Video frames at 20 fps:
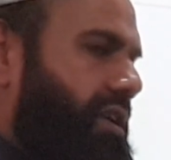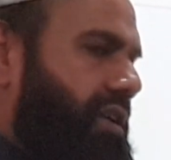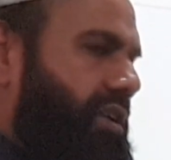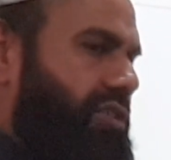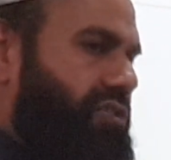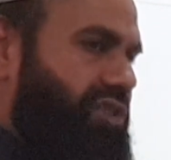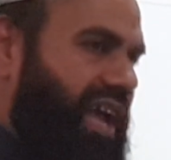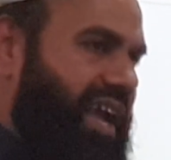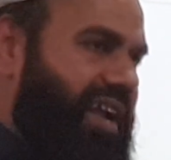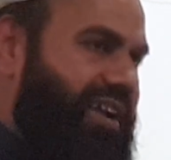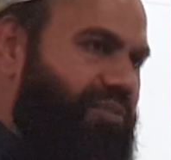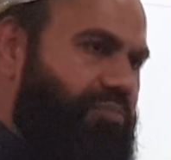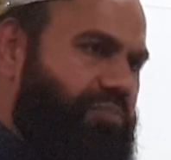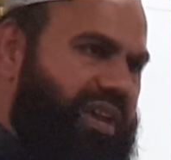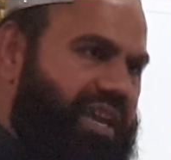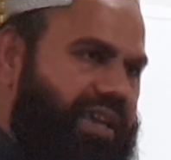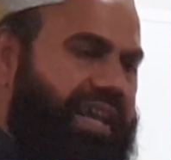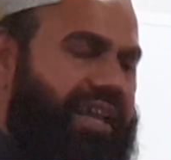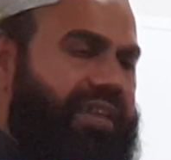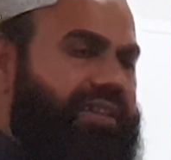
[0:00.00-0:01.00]
thank
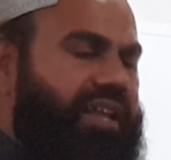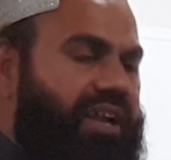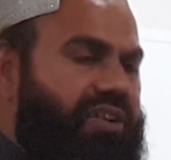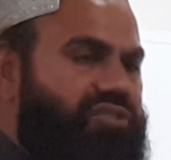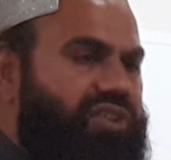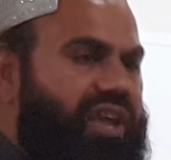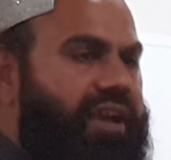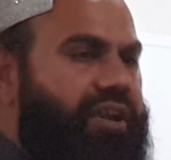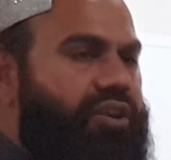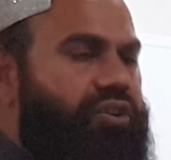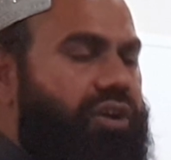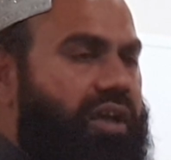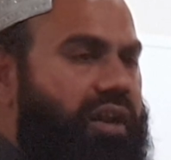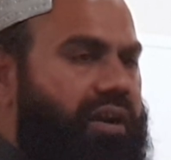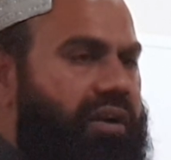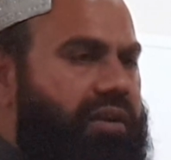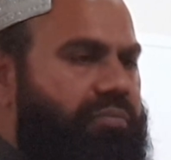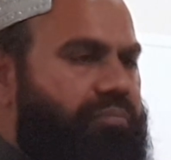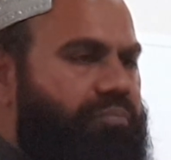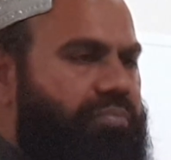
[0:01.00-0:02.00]
me, and then thank your
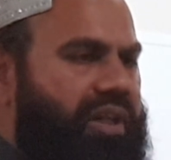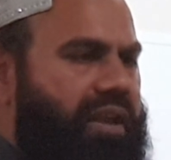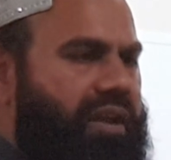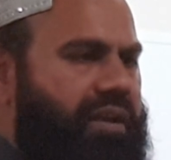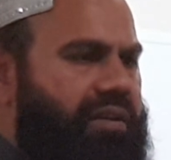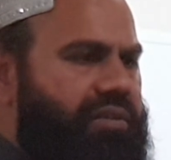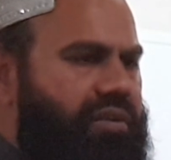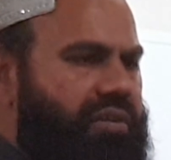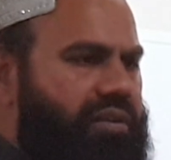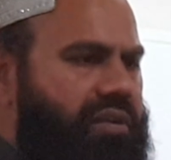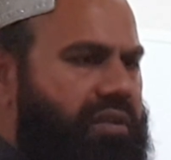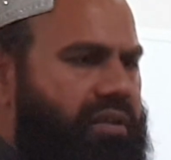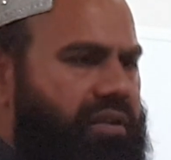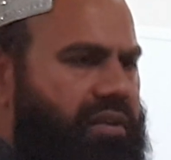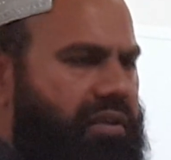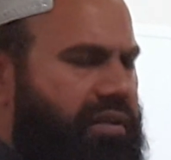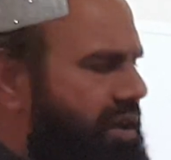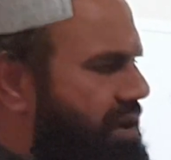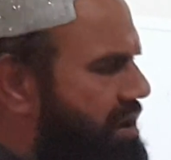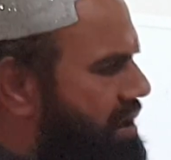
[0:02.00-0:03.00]
parent.
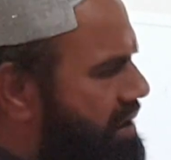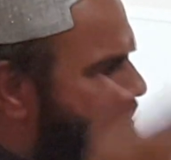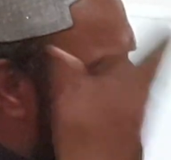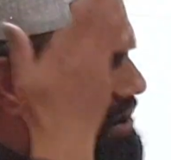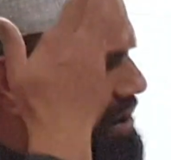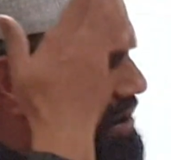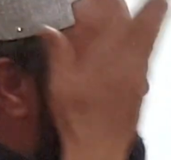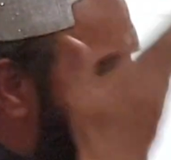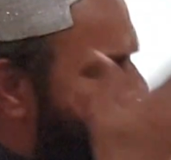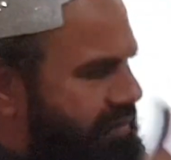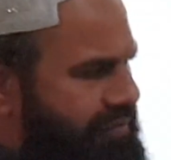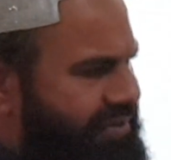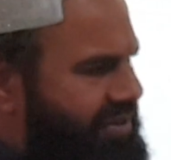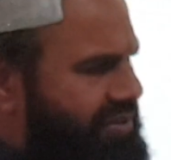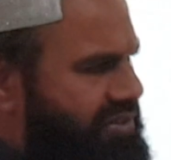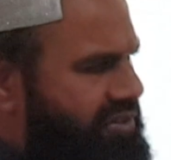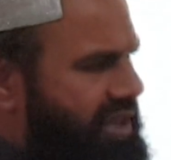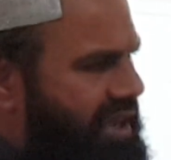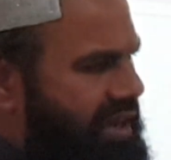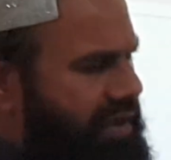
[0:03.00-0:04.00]
After
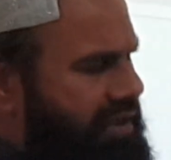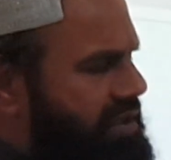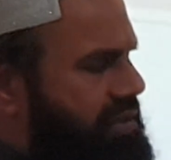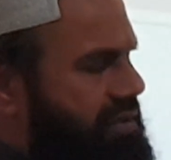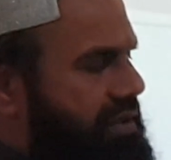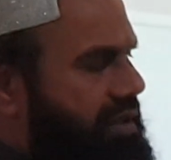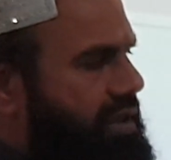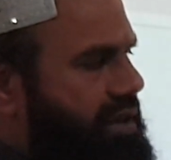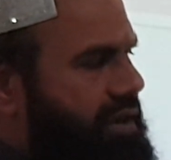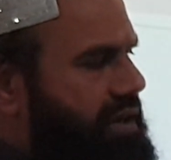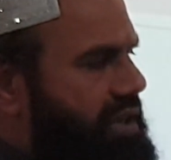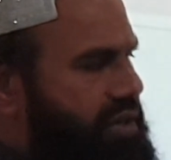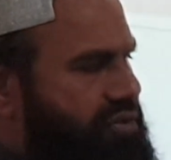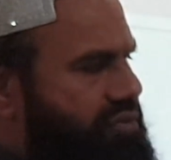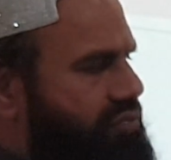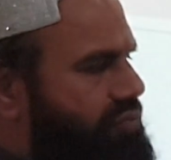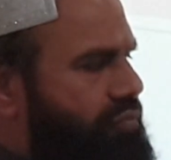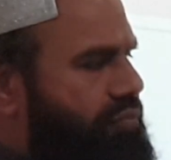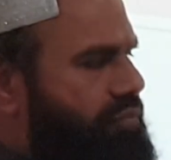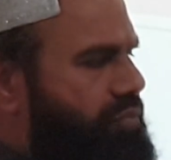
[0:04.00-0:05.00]
thank Allah,
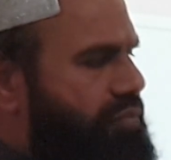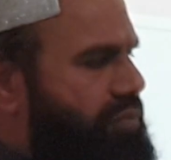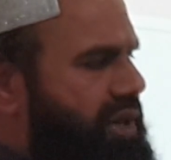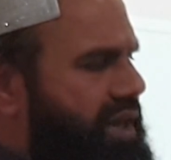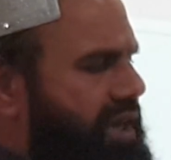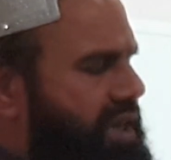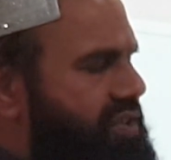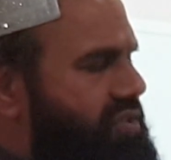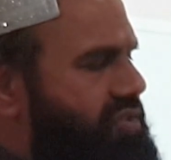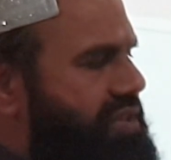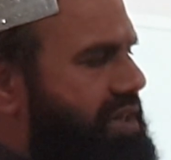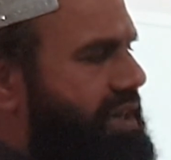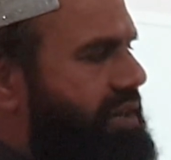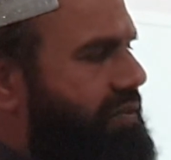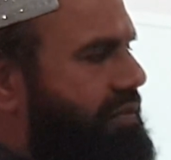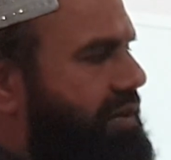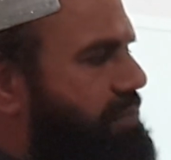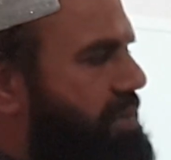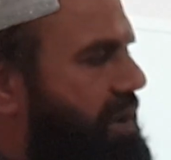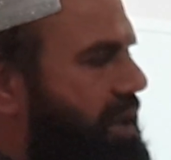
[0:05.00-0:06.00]
why is straight away
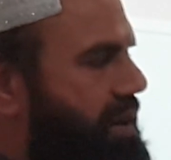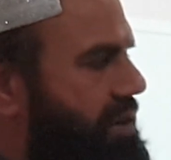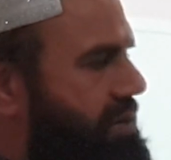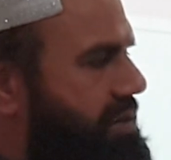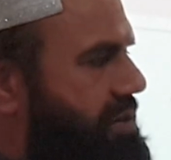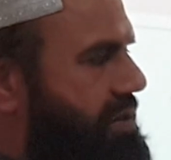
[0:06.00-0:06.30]
parent?